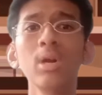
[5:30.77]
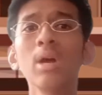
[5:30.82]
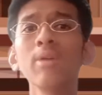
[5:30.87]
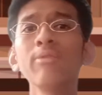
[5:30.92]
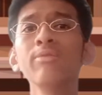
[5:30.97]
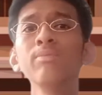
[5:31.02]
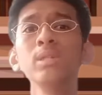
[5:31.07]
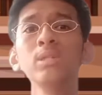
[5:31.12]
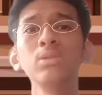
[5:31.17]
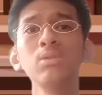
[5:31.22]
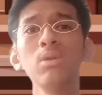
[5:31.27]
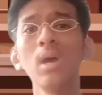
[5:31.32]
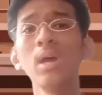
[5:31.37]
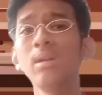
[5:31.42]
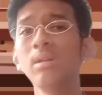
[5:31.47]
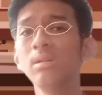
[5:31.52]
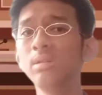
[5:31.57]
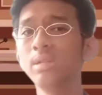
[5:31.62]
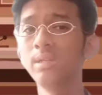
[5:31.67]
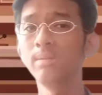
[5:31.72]
Such as
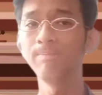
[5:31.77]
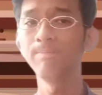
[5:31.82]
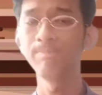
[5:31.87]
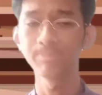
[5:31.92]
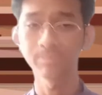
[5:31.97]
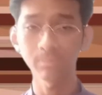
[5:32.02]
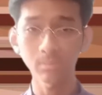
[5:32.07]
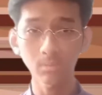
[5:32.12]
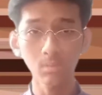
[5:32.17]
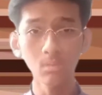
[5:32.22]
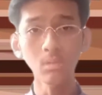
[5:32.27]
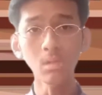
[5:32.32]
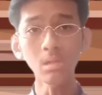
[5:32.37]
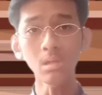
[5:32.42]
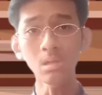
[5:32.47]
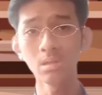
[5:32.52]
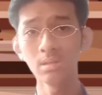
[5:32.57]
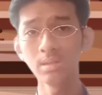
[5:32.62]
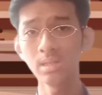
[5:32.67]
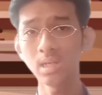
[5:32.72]
right now, the world
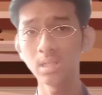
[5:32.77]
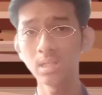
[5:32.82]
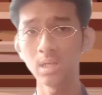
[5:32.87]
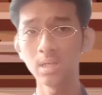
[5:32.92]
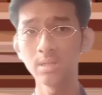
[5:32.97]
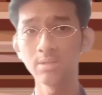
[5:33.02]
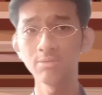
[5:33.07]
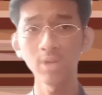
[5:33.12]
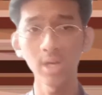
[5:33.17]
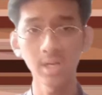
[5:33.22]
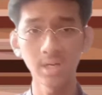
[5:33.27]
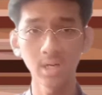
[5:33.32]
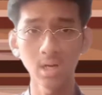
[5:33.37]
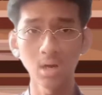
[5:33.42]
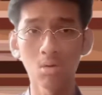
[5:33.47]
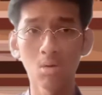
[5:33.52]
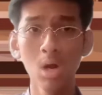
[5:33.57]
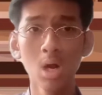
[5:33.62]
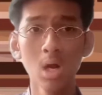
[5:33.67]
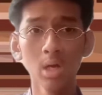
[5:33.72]
are facing a
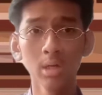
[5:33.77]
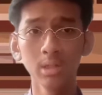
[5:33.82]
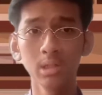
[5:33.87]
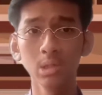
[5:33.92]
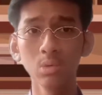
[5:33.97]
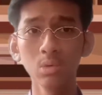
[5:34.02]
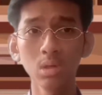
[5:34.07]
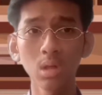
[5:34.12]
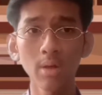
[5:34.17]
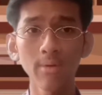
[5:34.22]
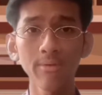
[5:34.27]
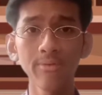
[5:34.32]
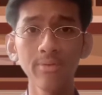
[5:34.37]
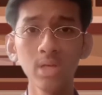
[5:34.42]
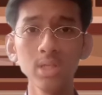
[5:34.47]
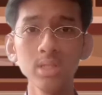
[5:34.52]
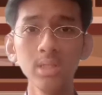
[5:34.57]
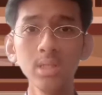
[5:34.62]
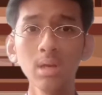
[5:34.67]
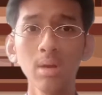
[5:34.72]
pandemic called
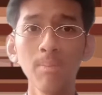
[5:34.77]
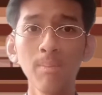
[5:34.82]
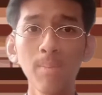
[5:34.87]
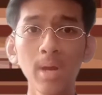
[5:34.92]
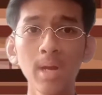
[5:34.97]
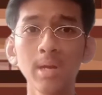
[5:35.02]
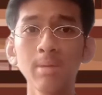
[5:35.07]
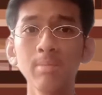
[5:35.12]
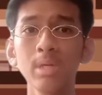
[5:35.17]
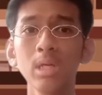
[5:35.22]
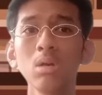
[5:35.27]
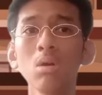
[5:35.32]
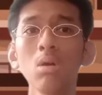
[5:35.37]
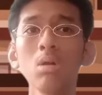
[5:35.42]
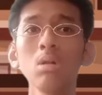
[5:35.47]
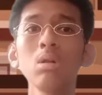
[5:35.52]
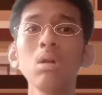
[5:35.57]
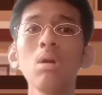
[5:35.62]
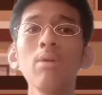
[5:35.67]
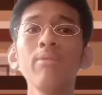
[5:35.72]
COVID-19 that make
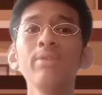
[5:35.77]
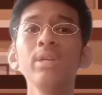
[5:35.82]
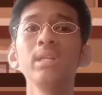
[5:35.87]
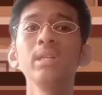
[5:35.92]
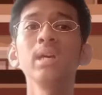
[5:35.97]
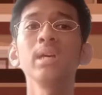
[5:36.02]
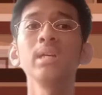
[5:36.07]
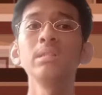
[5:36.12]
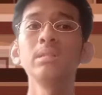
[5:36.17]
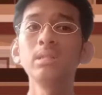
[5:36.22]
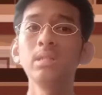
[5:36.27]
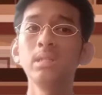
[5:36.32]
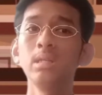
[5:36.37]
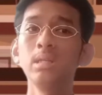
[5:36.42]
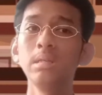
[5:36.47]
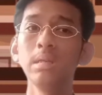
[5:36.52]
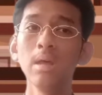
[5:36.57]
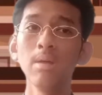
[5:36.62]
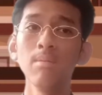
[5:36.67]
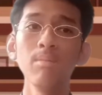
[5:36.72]
all aspects of
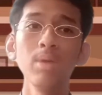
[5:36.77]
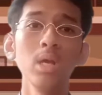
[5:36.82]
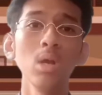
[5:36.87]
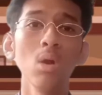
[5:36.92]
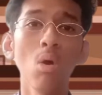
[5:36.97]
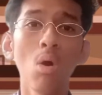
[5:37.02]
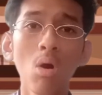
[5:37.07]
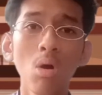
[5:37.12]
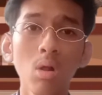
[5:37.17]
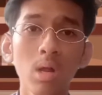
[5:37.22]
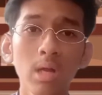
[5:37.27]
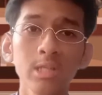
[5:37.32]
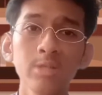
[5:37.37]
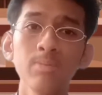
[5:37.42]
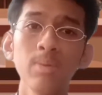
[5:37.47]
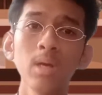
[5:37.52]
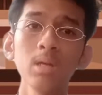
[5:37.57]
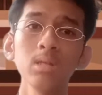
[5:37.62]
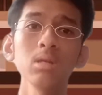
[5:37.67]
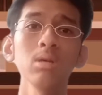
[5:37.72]
country being
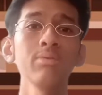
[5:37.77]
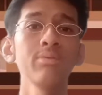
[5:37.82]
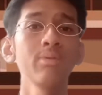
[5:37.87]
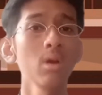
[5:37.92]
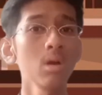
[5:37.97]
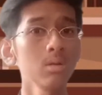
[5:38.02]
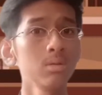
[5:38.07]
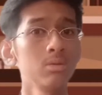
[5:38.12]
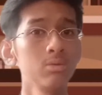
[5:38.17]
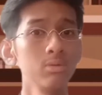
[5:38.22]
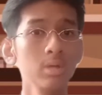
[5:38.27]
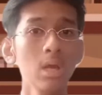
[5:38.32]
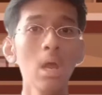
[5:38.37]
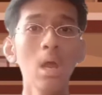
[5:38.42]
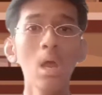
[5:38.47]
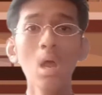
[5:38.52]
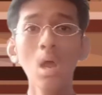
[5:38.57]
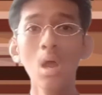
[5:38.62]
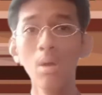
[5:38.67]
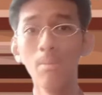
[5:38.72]
in such
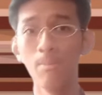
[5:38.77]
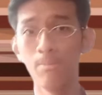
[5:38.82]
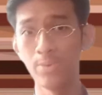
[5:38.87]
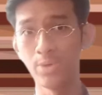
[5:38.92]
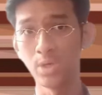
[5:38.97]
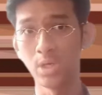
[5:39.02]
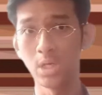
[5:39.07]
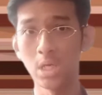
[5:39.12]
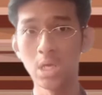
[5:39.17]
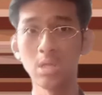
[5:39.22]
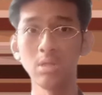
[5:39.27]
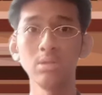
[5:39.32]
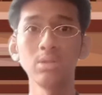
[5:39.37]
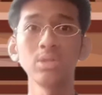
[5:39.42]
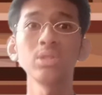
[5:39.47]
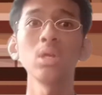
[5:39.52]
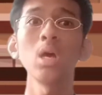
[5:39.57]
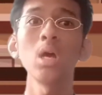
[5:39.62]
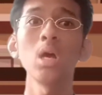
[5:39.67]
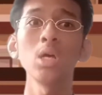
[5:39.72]
problem that make
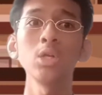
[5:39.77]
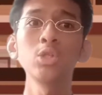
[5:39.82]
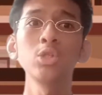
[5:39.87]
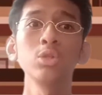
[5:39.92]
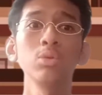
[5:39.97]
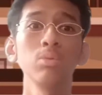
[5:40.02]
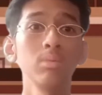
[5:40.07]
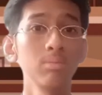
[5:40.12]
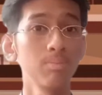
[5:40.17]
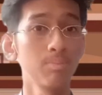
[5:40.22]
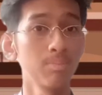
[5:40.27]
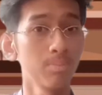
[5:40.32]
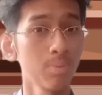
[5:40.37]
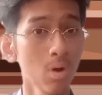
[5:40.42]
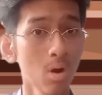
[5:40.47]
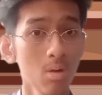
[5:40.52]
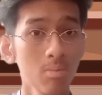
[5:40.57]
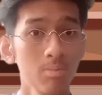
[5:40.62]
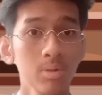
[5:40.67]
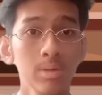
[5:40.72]
me as their
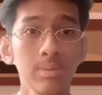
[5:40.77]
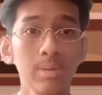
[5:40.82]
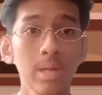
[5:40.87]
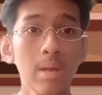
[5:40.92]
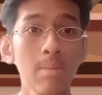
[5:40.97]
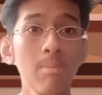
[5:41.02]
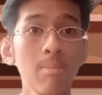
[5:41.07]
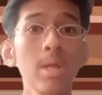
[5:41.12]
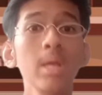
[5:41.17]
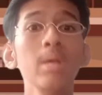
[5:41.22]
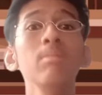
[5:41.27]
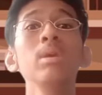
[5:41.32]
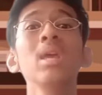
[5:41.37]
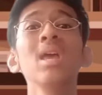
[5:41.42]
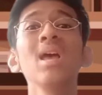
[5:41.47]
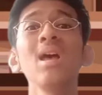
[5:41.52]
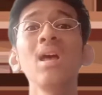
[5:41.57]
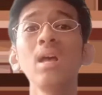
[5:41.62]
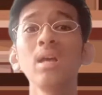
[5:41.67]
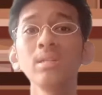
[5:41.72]
prime minister need to
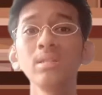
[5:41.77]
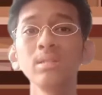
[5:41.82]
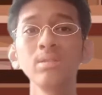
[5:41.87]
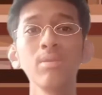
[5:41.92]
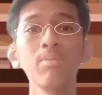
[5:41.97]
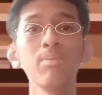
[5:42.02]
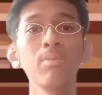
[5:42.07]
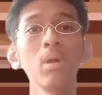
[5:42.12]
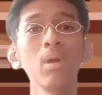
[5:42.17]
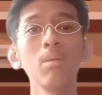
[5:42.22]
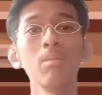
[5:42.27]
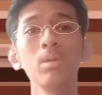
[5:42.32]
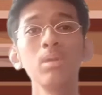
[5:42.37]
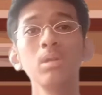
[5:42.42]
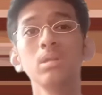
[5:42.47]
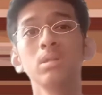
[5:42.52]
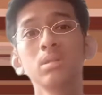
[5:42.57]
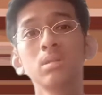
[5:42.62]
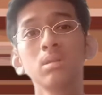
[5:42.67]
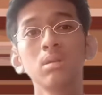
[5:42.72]
handle it with
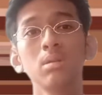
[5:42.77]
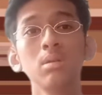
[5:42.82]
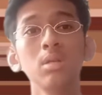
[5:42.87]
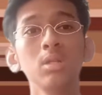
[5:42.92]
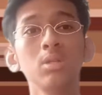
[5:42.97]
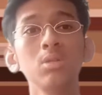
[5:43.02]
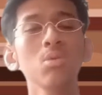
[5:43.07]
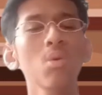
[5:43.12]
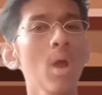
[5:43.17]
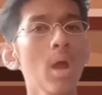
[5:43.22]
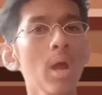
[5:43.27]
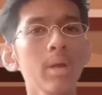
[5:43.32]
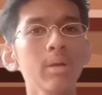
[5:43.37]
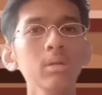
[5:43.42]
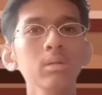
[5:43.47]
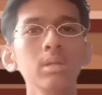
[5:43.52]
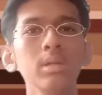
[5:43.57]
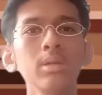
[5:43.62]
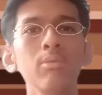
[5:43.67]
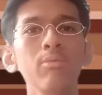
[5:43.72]
responsibility
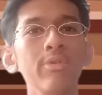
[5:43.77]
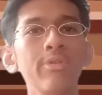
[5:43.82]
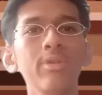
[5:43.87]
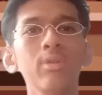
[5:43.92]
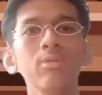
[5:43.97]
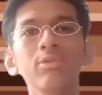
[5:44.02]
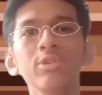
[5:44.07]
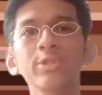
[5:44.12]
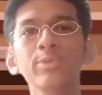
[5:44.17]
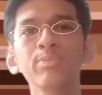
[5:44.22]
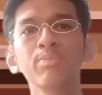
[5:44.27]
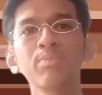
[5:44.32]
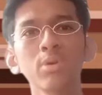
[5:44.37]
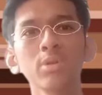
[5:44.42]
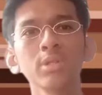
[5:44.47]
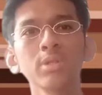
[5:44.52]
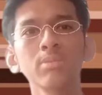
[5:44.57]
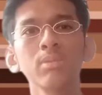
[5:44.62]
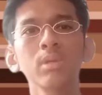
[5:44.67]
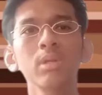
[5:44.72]
without making my
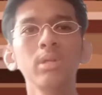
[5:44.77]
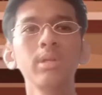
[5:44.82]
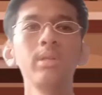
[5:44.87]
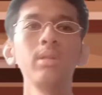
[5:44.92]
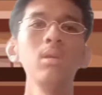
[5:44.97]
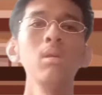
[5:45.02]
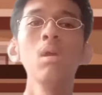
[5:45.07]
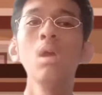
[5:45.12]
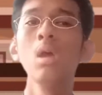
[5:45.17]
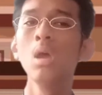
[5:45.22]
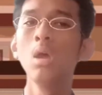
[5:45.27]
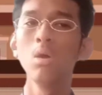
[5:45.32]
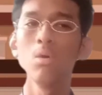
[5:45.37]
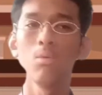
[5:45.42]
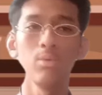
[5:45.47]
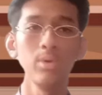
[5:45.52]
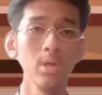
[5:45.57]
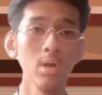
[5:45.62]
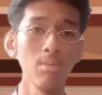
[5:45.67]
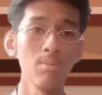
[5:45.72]
people being in
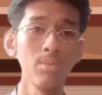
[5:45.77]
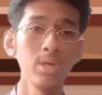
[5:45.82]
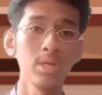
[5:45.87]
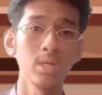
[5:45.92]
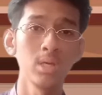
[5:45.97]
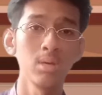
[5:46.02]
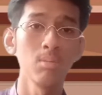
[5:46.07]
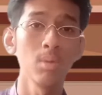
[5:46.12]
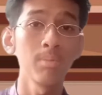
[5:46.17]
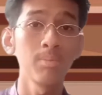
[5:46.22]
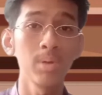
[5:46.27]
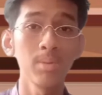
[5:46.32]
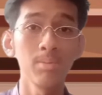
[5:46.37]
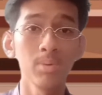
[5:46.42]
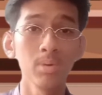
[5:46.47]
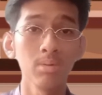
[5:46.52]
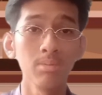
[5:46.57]
chaotic scenery.